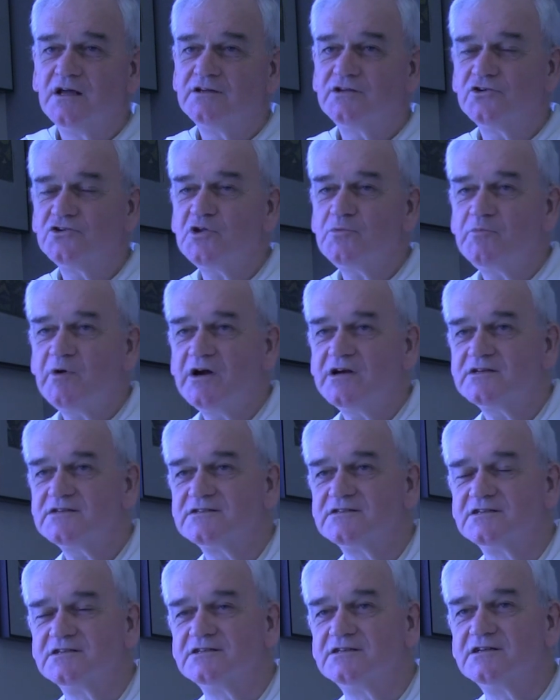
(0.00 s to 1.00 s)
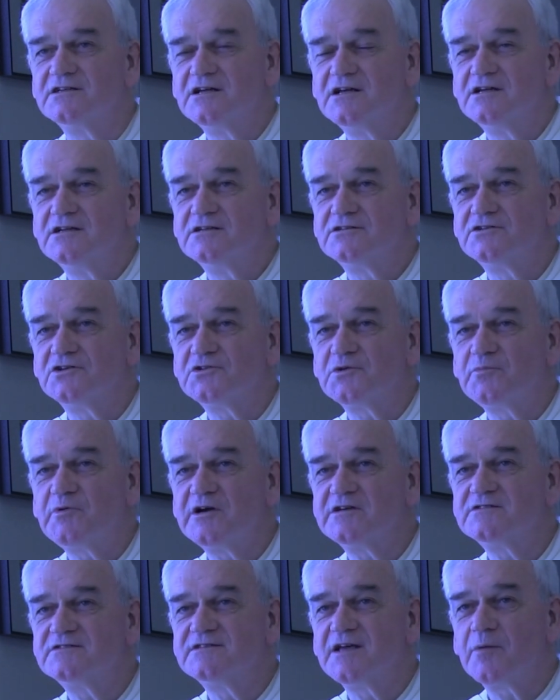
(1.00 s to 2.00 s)
The other person's
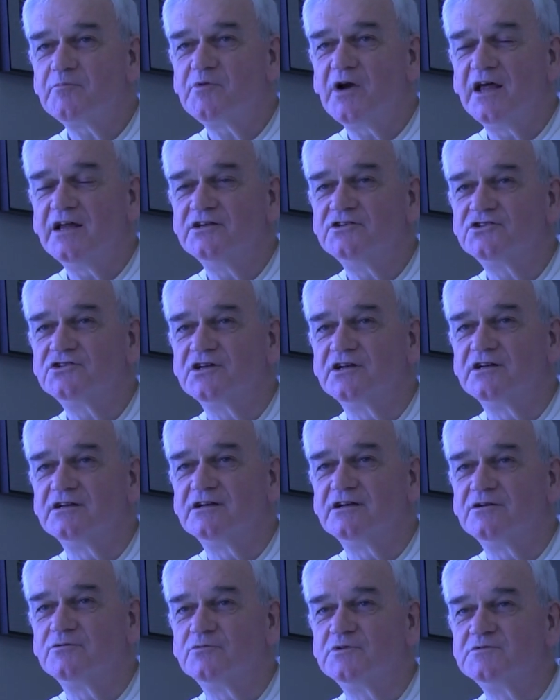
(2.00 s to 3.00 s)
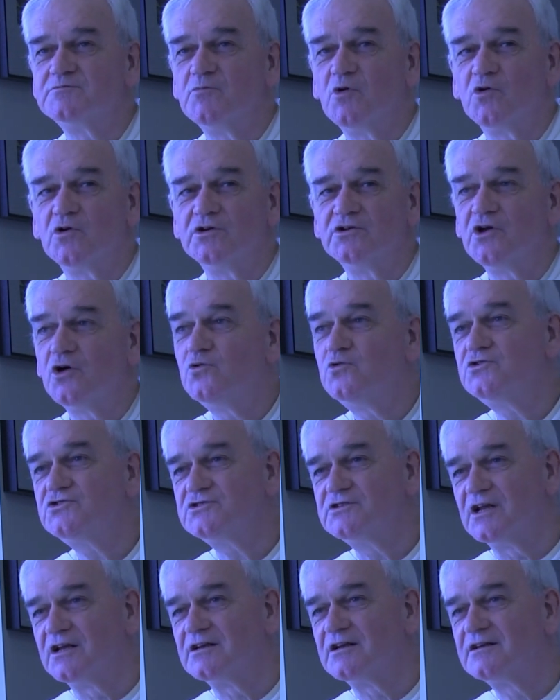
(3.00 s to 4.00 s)
apprehension was more
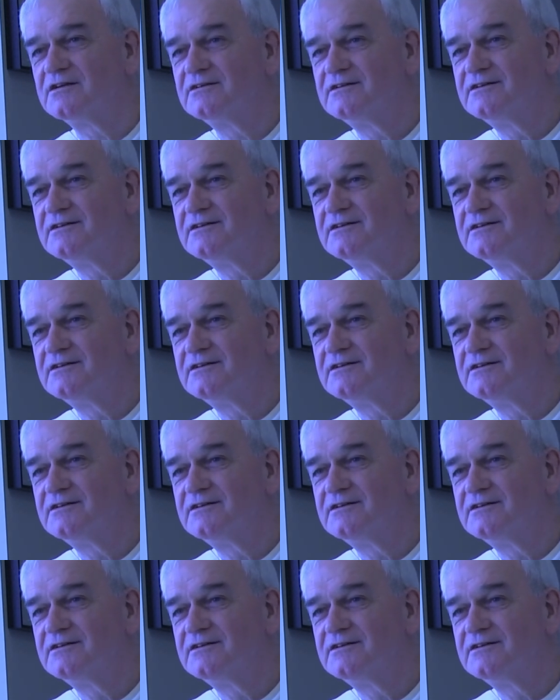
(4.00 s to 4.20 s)
notional,